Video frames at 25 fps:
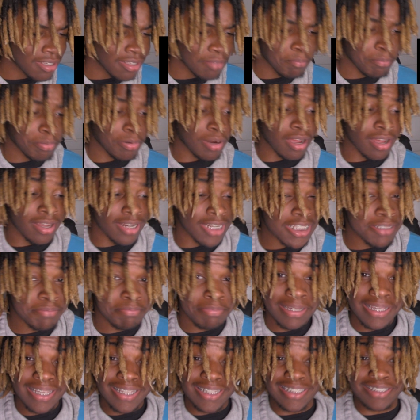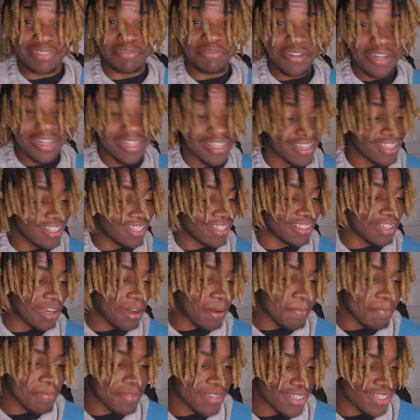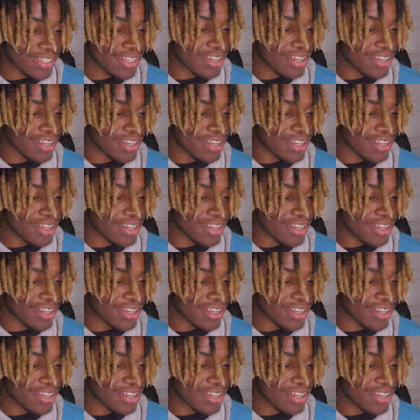Bro, this beat is fucking thumping,